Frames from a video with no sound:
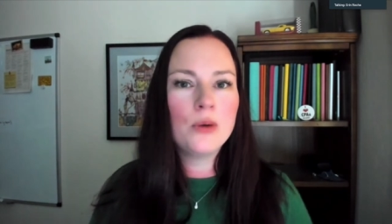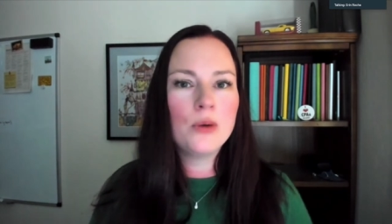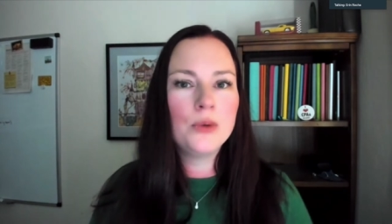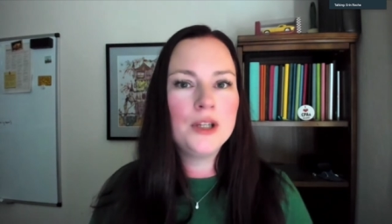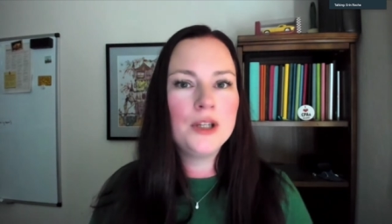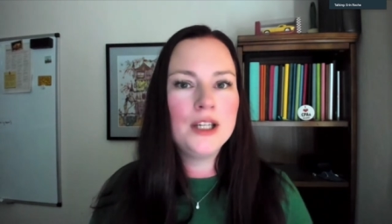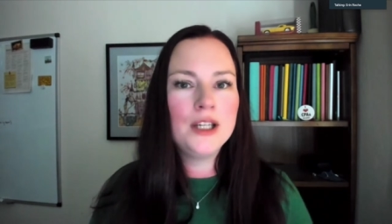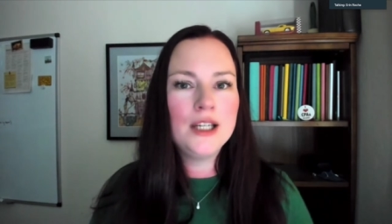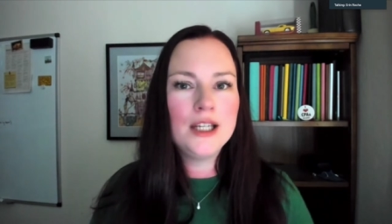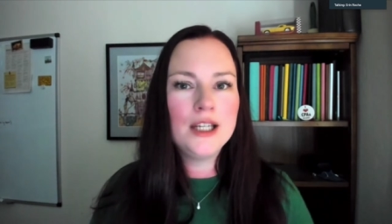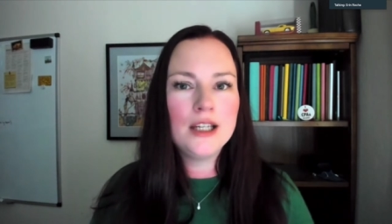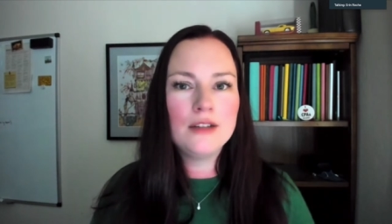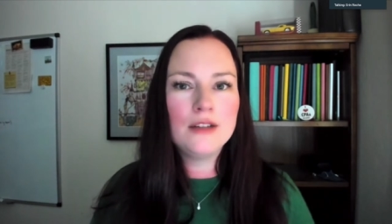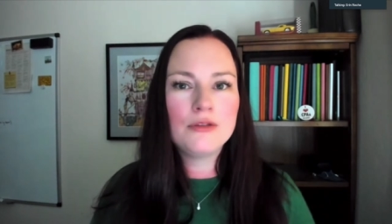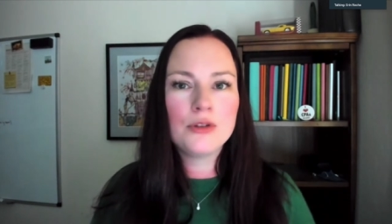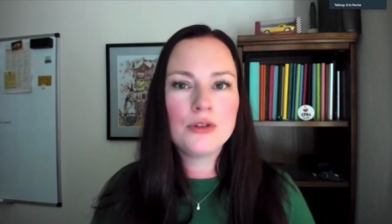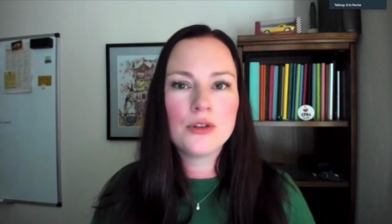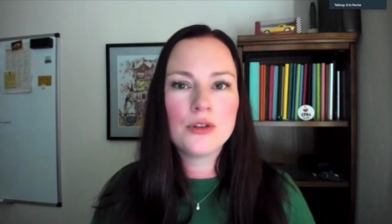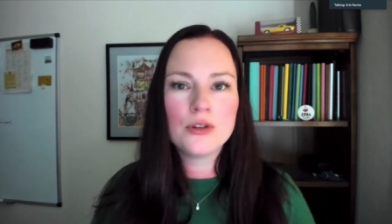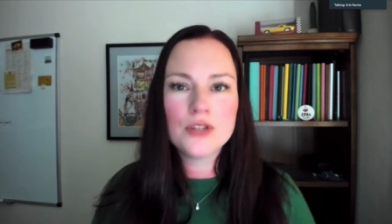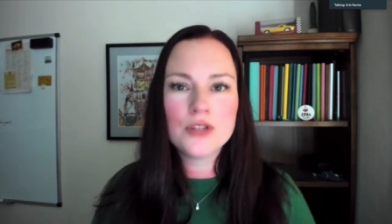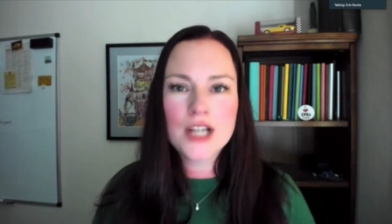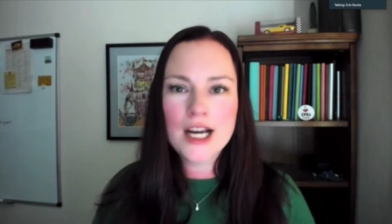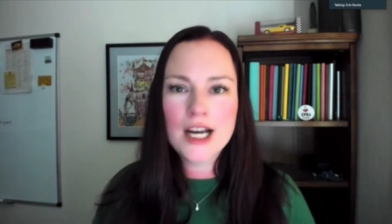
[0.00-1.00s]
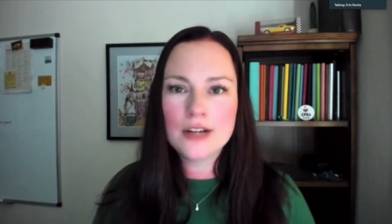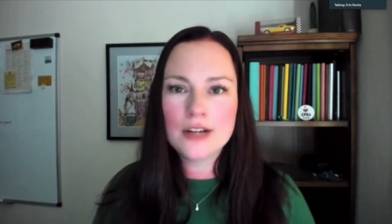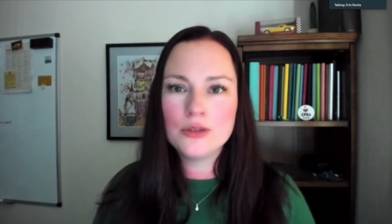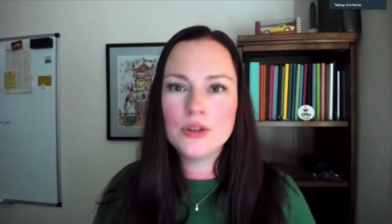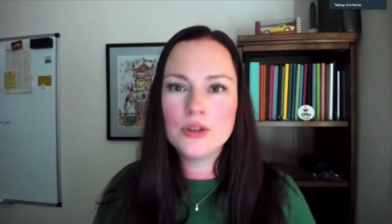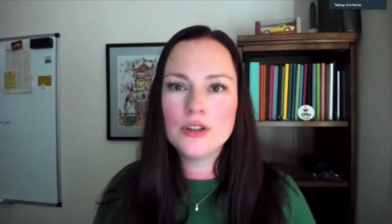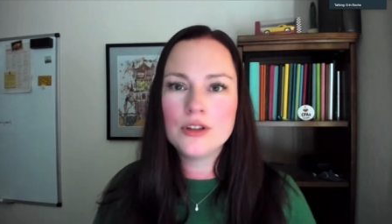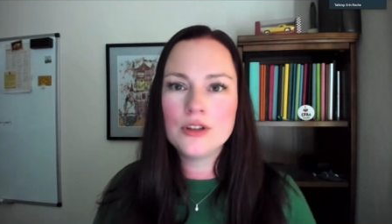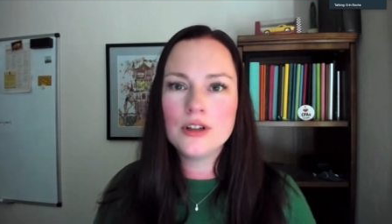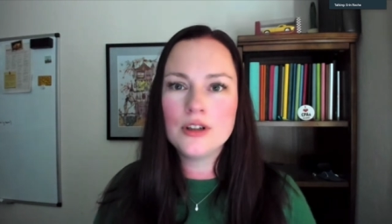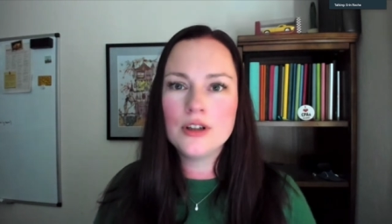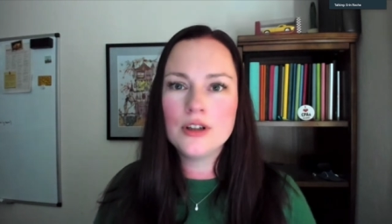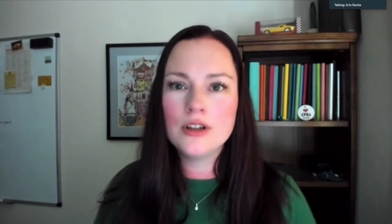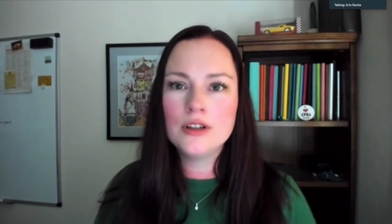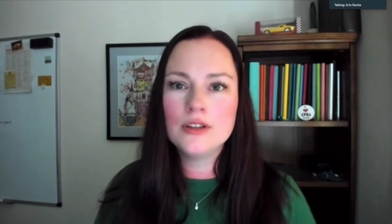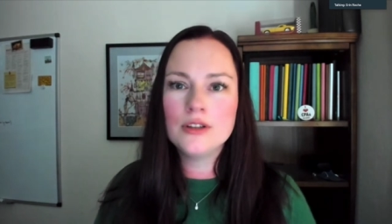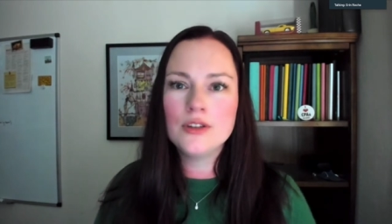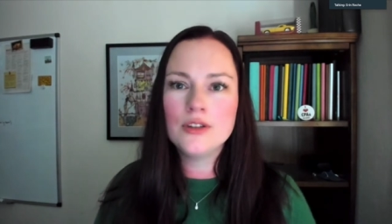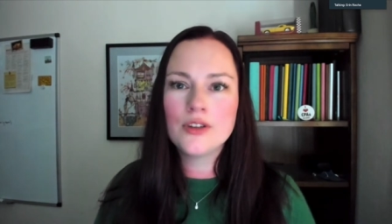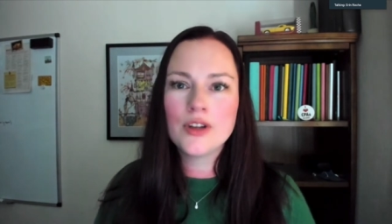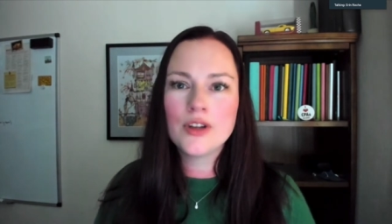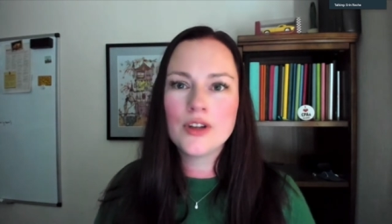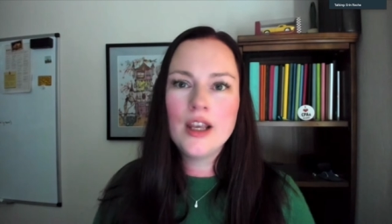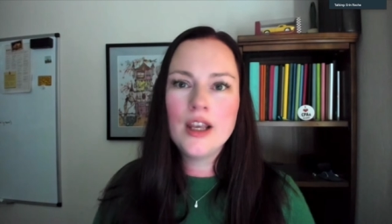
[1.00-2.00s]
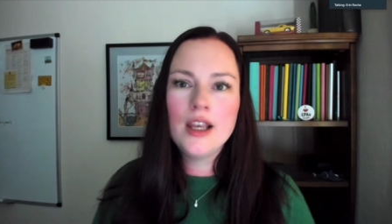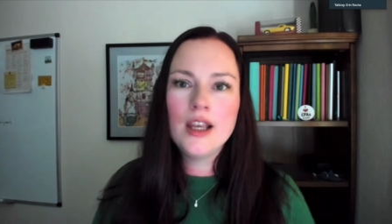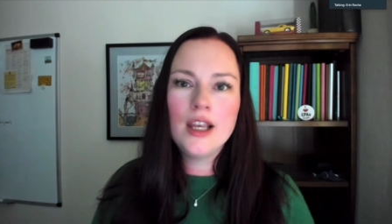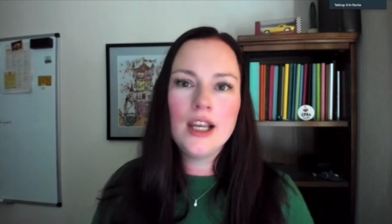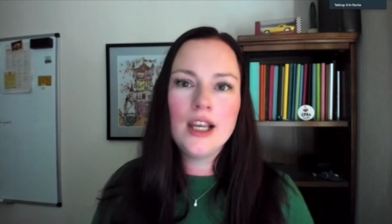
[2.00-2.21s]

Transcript: what we need for their tax returns,